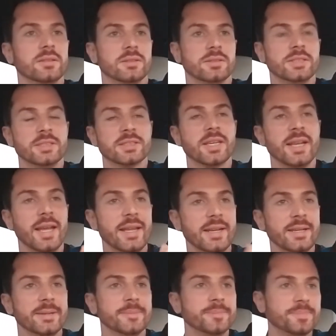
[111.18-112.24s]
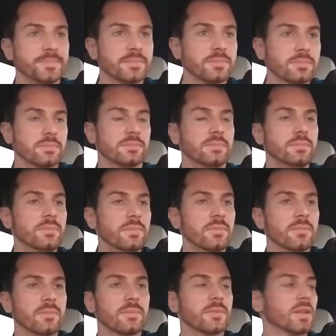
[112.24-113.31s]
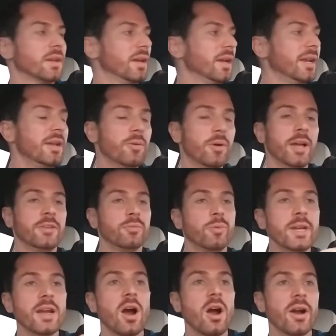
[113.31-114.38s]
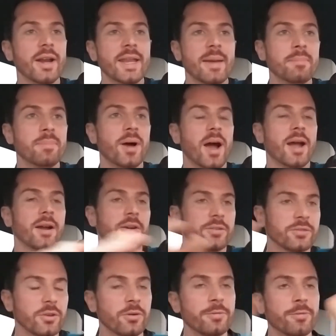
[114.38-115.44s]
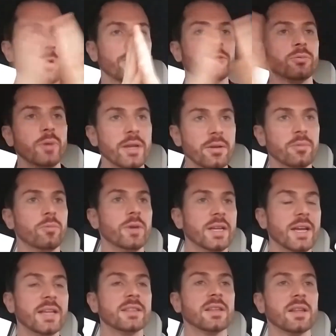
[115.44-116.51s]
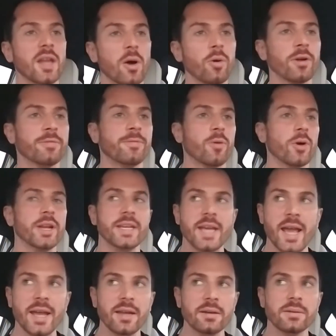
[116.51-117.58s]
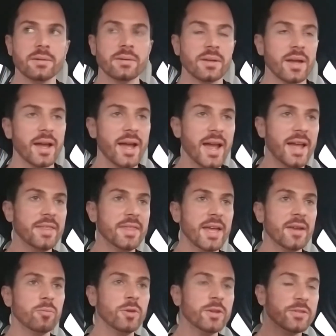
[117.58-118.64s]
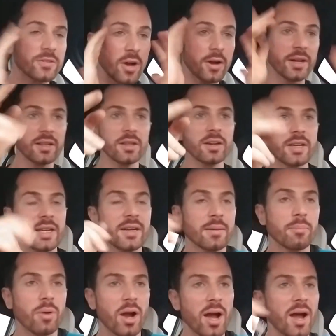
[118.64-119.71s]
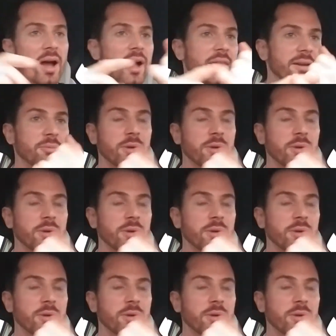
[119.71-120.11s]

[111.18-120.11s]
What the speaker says: She's Canadian. Anyways, we are an empire. So first we hit the lower 48, and then we started looking abroad.